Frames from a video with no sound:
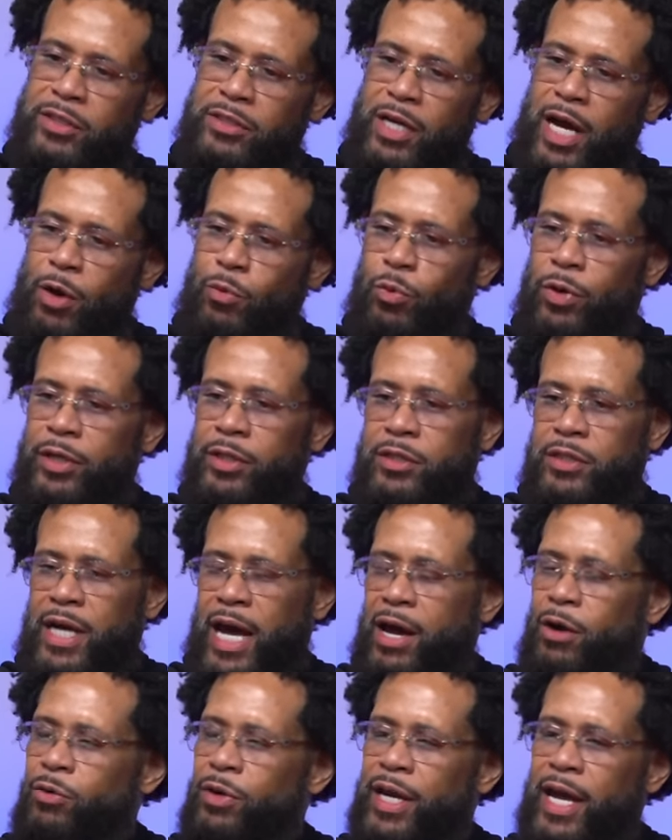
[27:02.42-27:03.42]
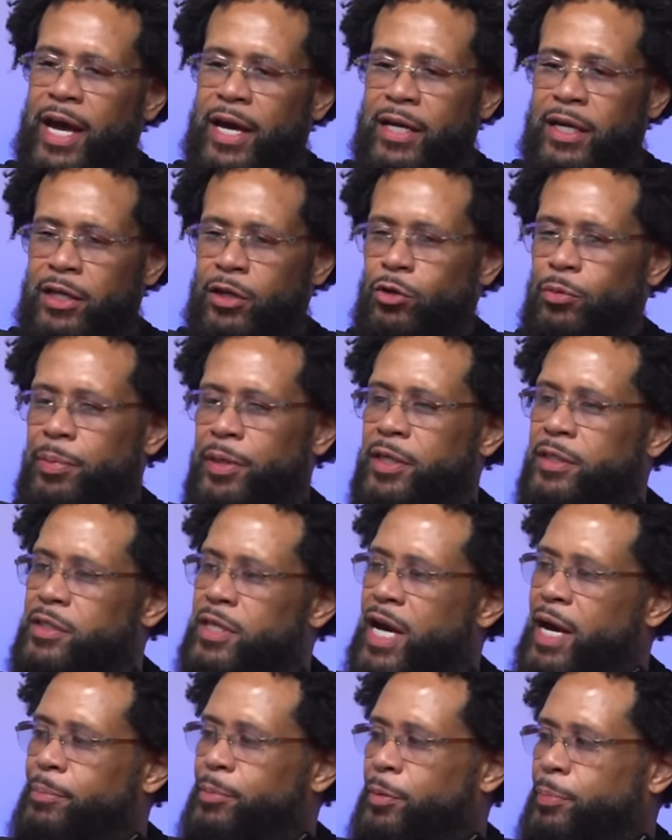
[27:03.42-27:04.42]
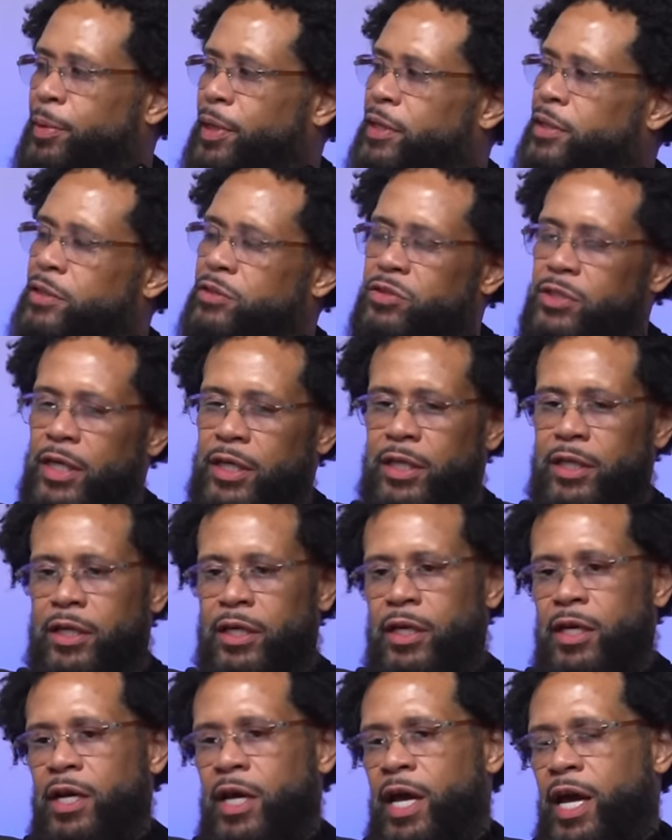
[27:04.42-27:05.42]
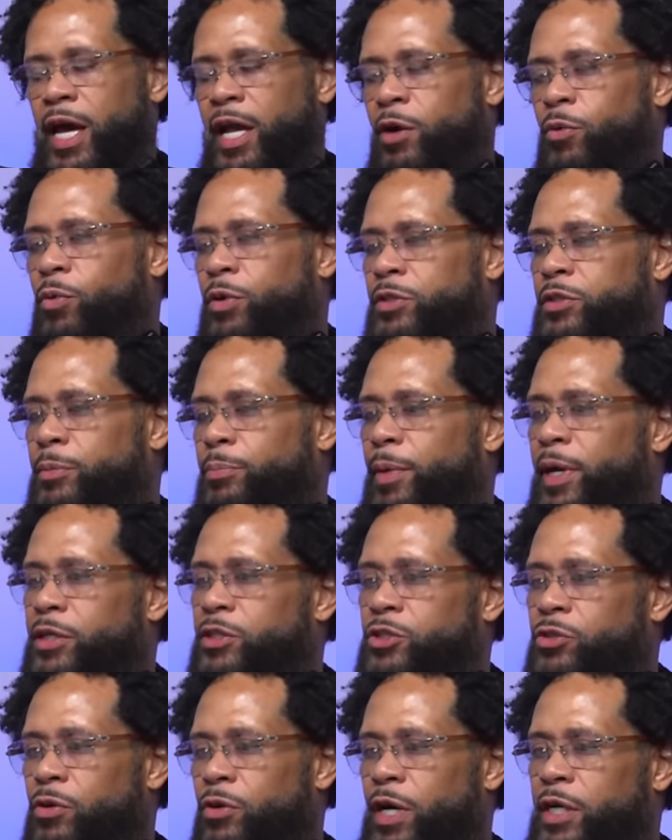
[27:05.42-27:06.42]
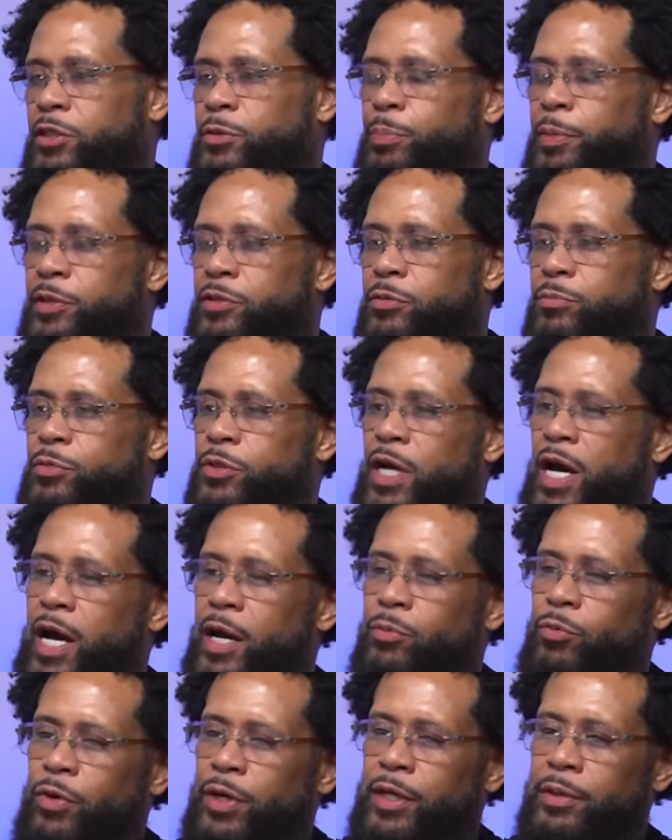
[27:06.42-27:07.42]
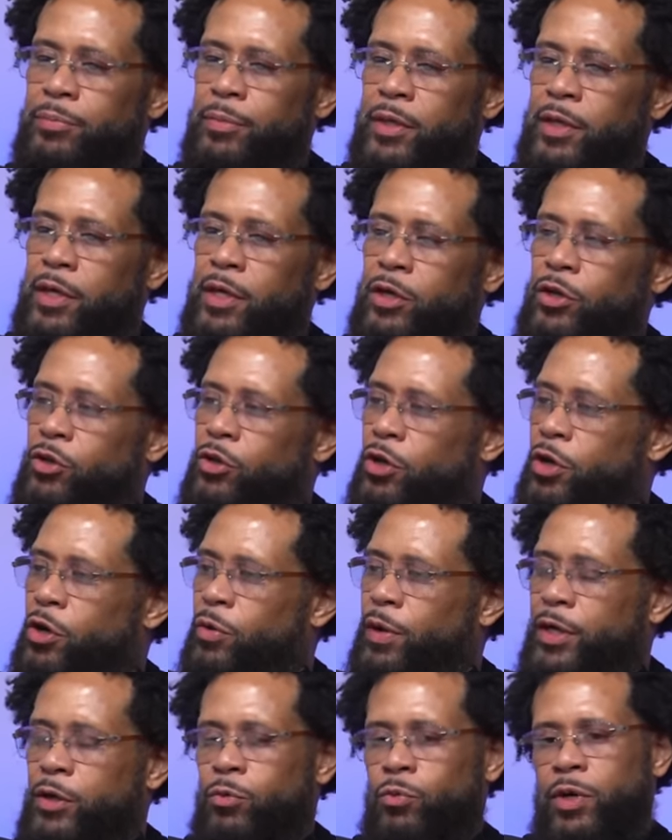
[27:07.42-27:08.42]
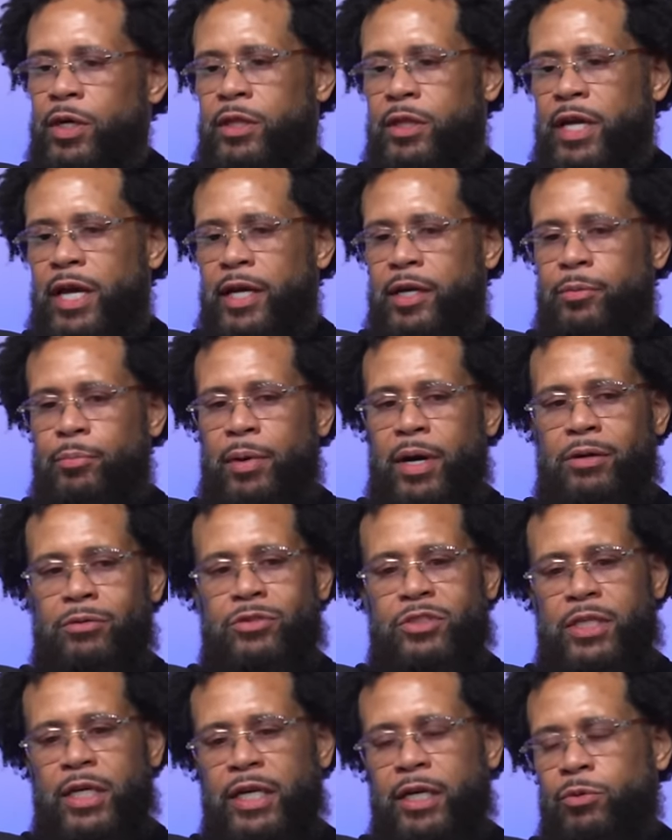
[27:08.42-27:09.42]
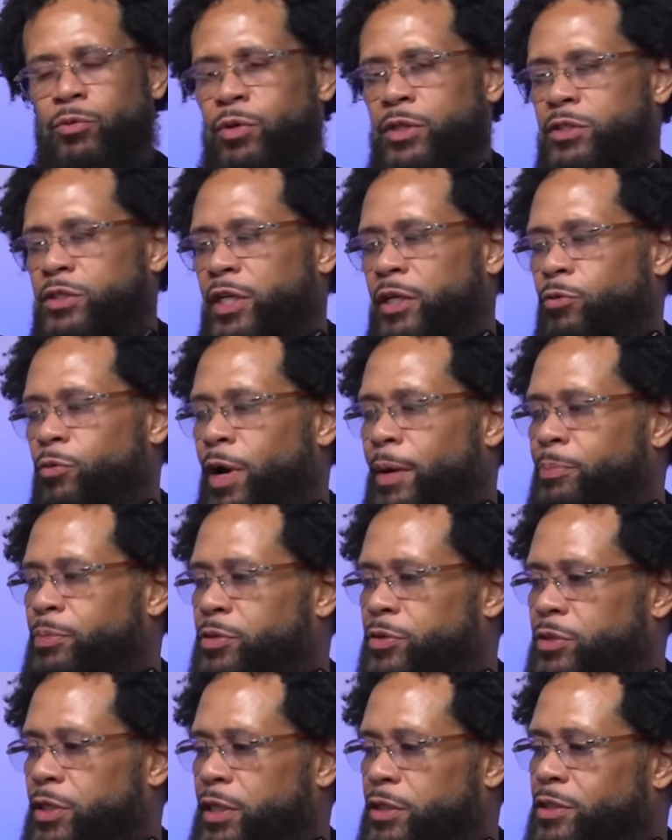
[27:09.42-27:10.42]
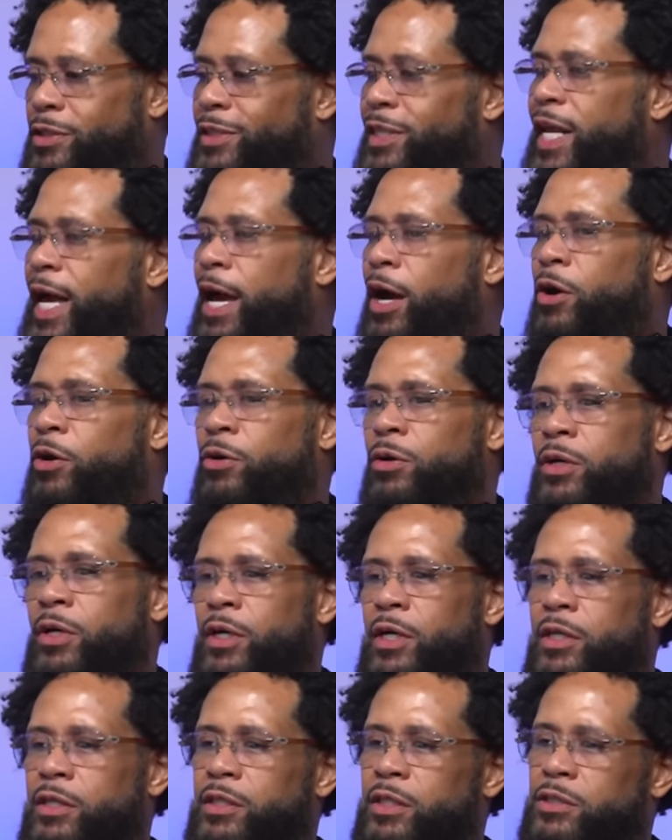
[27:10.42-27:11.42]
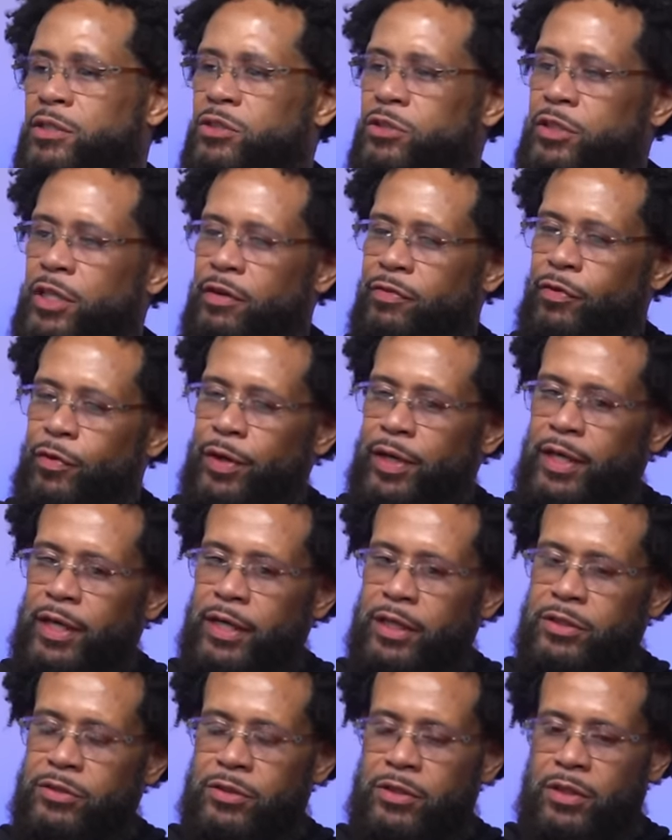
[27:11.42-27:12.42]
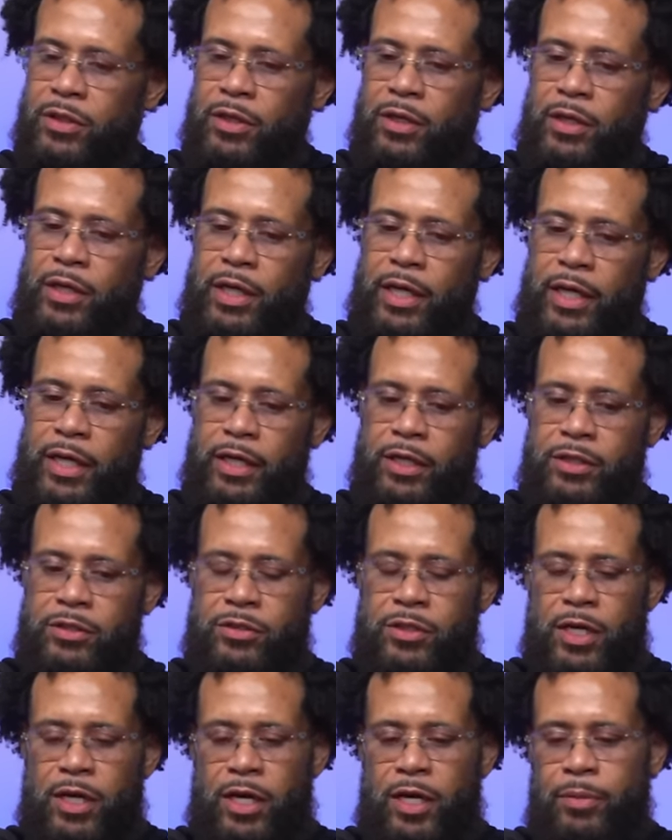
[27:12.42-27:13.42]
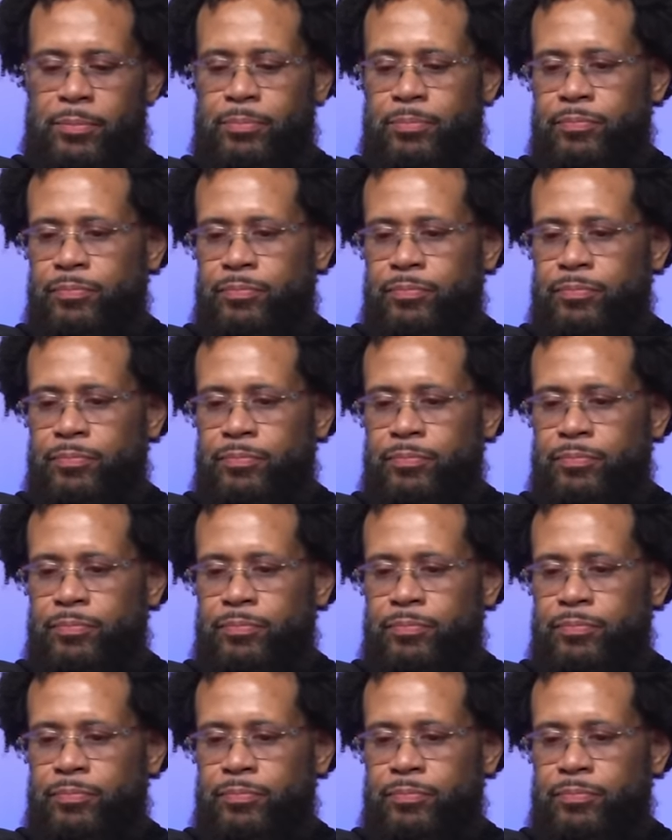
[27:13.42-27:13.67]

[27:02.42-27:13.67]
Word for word: I wanted to, I only had a little bit of time to be in the city and I want to make sure I spent some time with him. You know, and the one thing about T and what T represents now that's different is is um,